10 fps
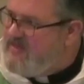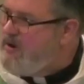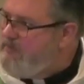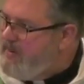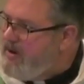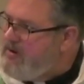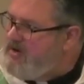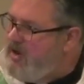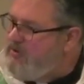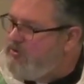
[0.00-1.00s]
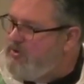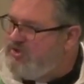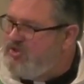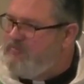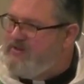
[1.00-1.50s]
better than other
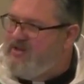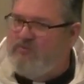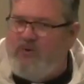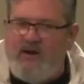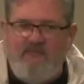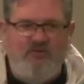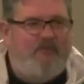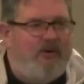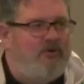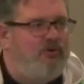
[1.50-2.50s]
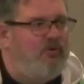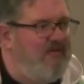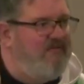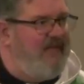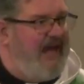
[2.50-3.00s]
Christians because of whatever spiritual
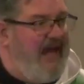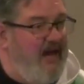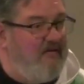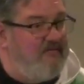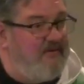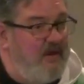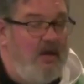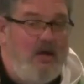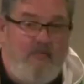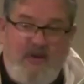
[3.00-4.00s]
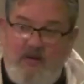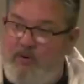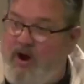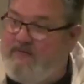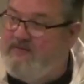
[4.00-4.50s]
gift they have, be it
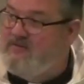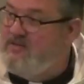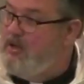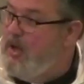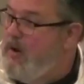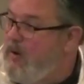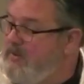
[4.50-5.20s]
prophecy or be it